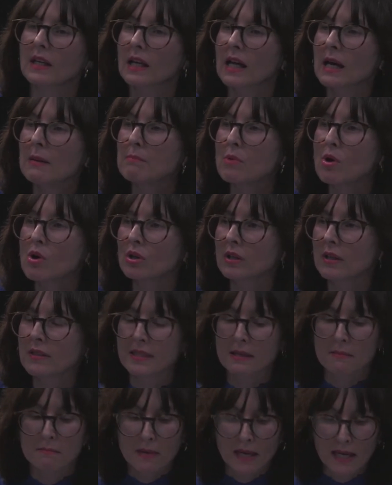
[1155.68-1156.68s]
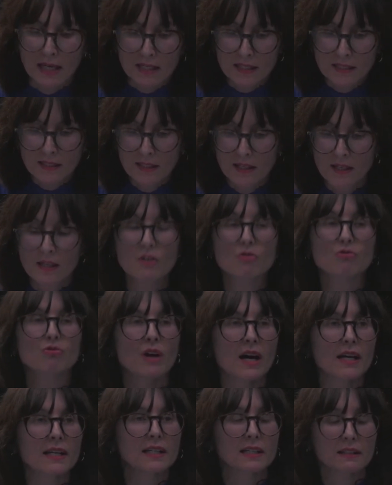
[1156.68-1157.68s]
Among the main
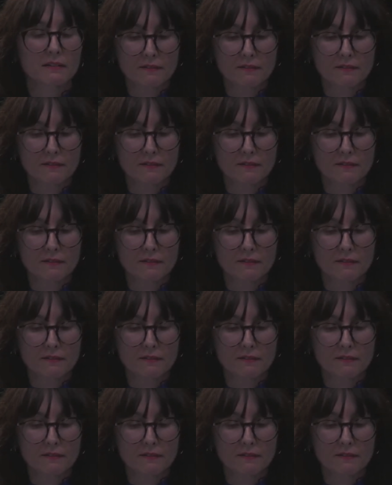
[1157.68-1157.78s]
radical